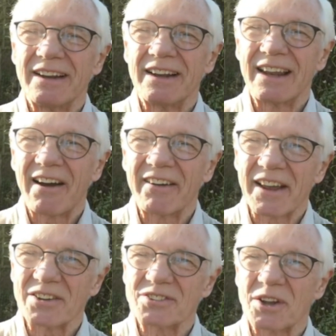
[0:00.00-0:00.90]

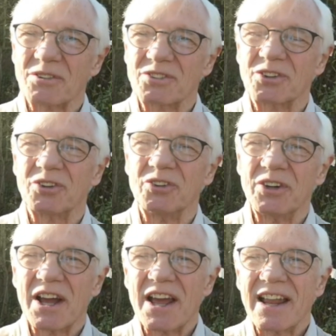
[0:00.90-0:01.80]
allowing ourselves to
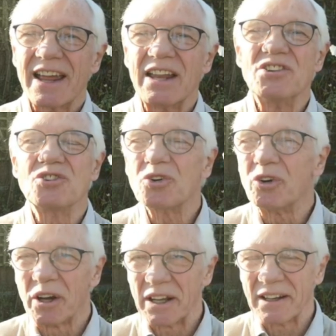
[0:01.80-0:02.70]

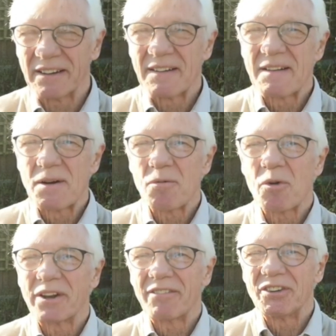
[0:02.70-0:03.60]
enjoy
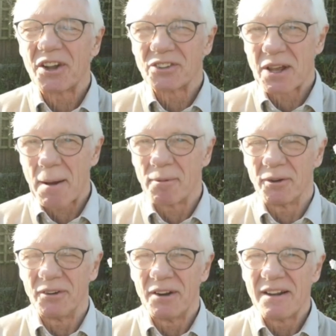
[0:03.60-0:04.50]
whatever does
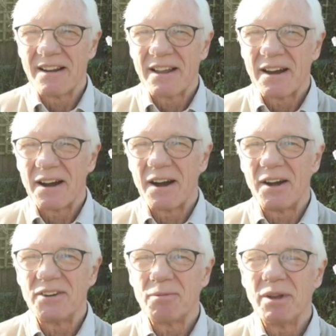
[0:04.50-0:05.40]
happen,
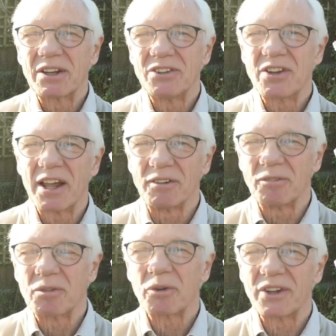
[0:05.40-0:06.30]
and to be
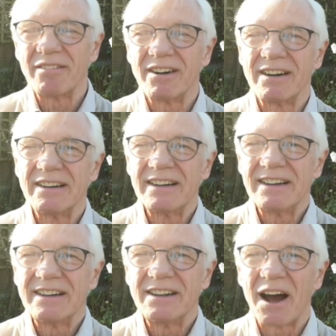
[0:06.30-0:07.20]
content with whatever
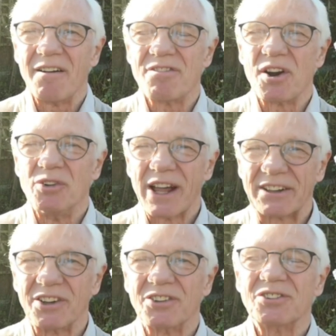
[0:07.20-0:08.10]
life throws
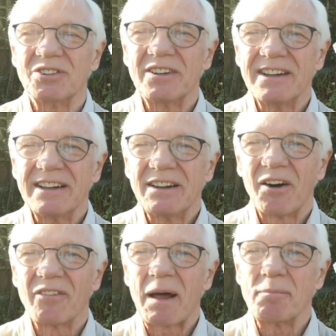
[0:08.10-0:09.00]
at us
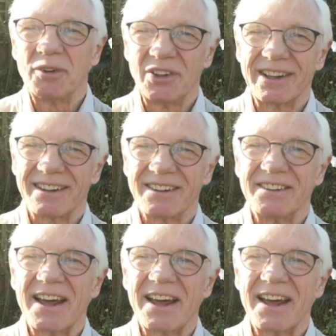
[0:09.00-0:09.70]
on that particular day.